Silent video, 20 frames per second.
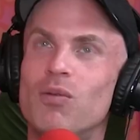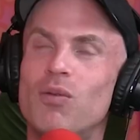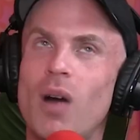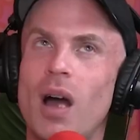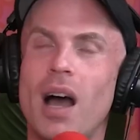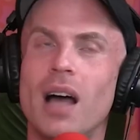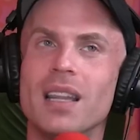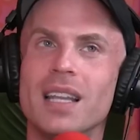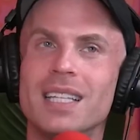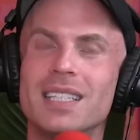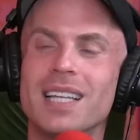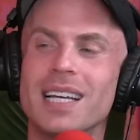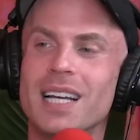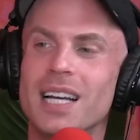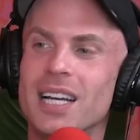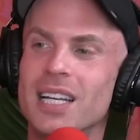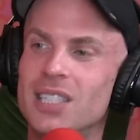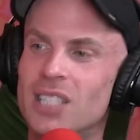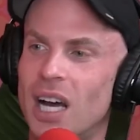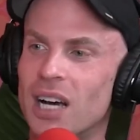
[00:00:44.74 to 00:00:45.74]
rah, it's like a
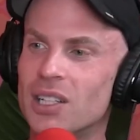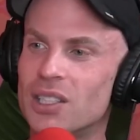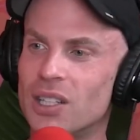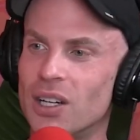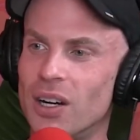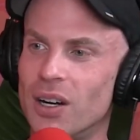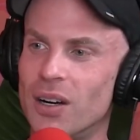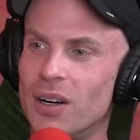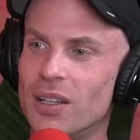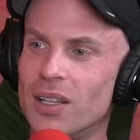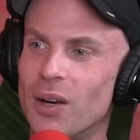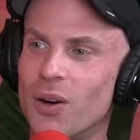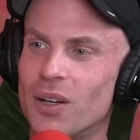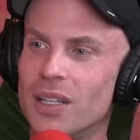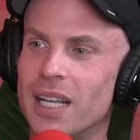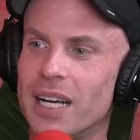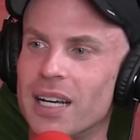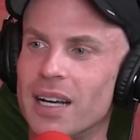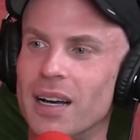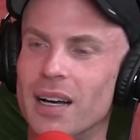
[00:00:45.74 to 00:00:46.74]
conductor or
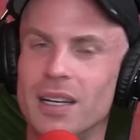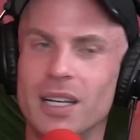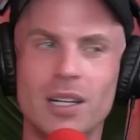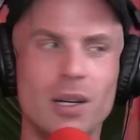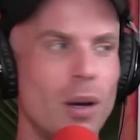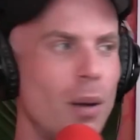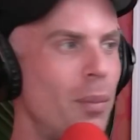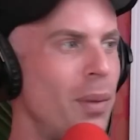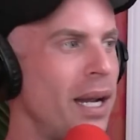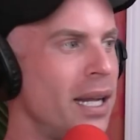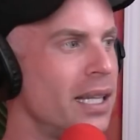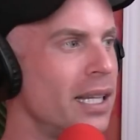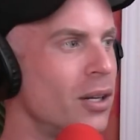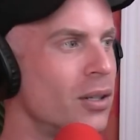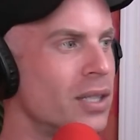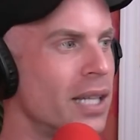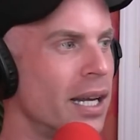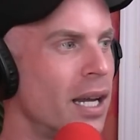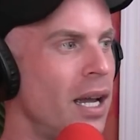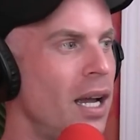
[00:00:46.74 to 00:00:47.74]
like a you know a band leader.
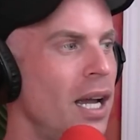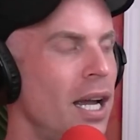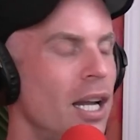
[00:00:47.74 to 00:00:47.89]
It's like